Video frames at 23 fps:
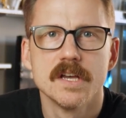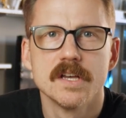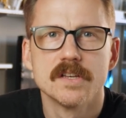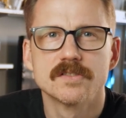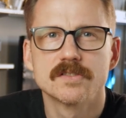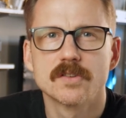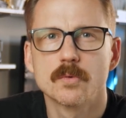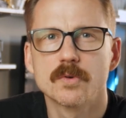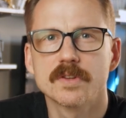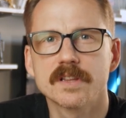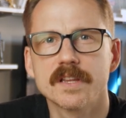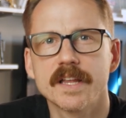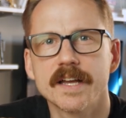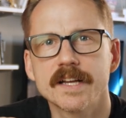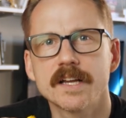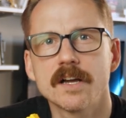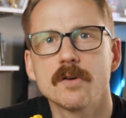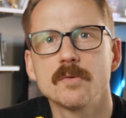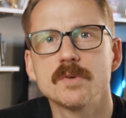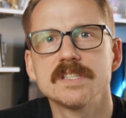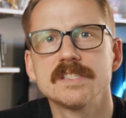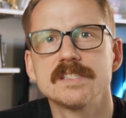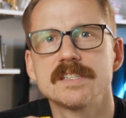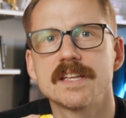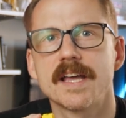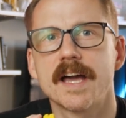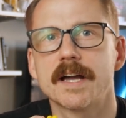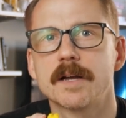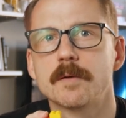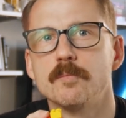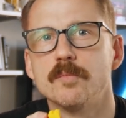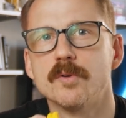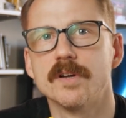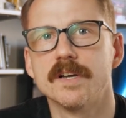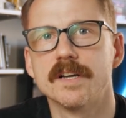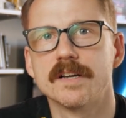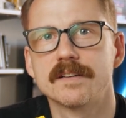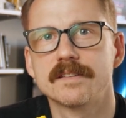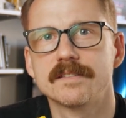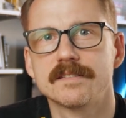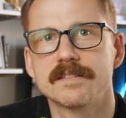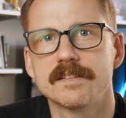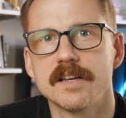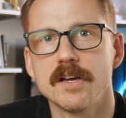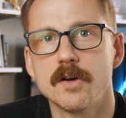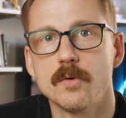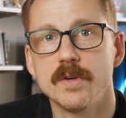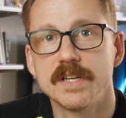So with Lego, we stack bricks.